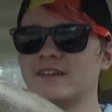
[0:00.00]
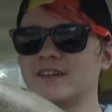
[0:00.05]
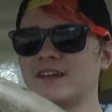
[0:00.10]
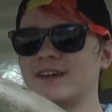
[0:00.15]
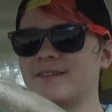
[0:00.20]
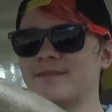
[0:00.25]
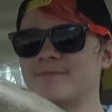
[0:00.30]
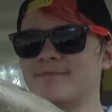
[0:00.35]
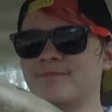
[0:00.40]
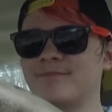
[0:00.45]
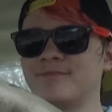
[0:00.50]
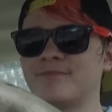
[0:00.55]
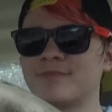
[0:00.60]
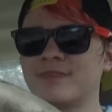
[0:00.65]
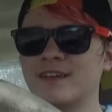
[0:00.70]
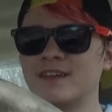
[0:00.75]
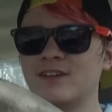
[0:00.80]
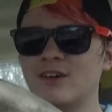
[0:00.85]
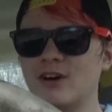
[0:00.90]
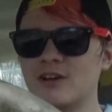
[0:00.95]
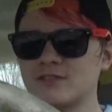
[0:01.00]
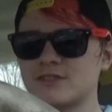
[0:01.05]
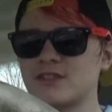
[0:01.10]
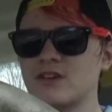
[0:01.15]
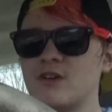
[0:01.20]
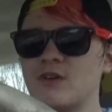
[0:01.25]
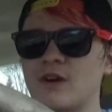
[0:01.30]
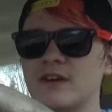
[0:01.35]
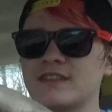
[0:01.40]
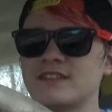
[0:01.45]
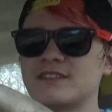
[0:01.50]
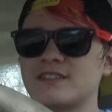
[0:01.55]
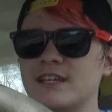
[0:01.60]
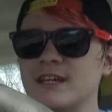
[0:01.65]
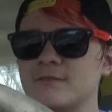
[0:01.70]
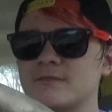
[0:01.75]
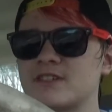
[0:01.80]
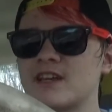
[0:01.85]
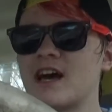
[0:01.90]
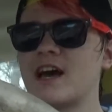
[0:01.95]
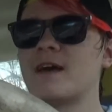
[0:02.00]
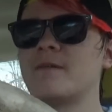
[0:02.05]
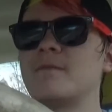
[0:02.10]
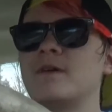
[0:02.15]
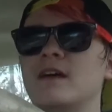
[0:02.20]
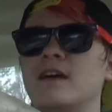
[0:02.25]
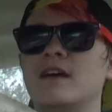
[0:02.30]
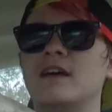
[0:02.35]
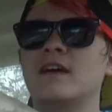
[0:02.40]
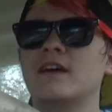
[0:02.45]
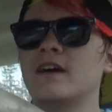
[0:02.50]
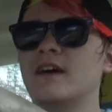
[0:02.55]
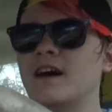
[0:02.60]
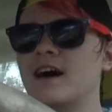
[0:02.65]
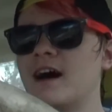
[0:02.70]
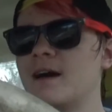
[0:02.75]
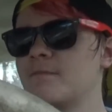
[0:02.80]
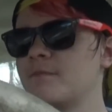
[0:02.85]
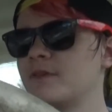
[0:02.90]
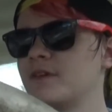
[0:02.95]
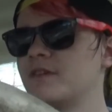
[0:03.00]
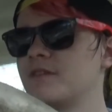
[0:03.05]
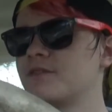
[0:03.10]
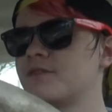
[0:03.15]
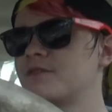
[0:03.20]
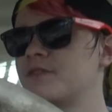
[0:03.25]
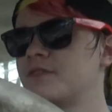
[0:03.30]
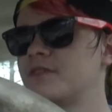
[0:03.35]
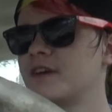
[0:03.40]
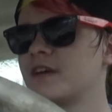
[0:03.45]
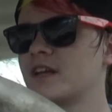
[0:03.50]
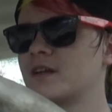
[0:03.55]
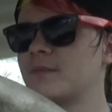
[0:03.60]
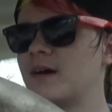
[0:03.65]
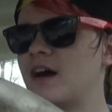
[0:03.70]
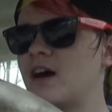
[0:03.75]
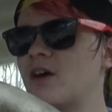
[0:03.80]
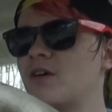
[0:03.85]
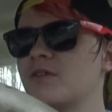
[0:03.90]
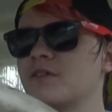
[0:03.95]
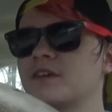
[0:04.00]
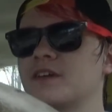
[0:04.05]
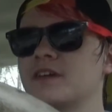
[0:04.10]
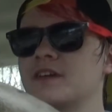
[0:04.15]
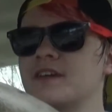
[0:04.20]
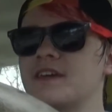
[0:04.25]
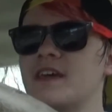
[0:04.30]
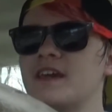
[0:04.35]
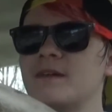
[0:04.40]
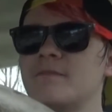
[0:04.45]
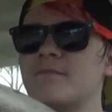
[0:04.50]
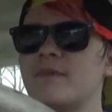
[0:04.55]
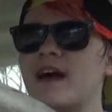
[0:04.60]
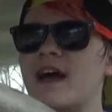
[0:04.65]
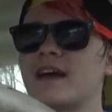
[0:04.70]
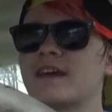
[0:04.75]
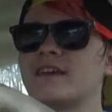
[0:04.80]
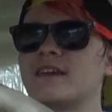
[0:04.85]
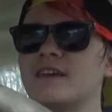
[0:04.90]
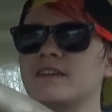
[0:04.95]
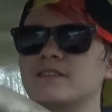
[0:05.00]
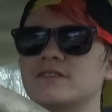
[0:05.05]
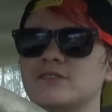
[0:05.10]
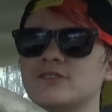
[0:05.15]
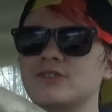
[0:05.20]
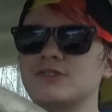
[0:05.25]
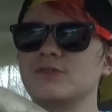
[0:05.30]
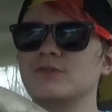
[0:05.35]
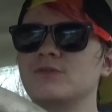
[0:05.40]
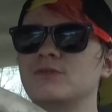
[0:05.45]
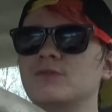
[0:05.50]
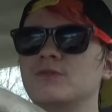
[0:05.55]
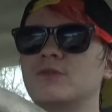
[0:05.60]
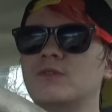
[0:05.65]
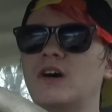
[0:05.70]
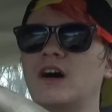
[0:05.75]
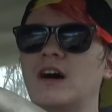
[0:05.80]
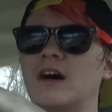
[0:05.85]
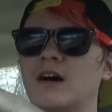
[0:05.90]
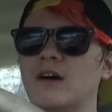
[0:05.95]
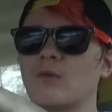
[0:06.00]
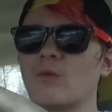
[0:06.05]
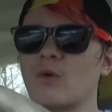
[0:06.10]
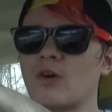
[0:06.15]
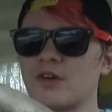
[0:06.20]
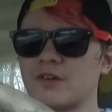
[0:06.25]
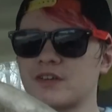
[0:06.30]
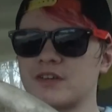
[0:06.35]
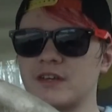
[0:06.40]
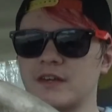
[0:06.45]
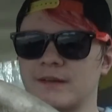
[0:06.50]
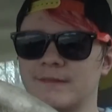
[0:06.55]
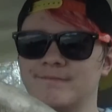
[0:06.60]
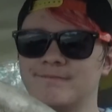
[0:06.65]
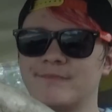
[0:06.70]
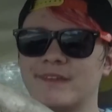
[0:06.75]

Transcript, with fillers: And also at the same time, I've been thinking about getting back into uh, working.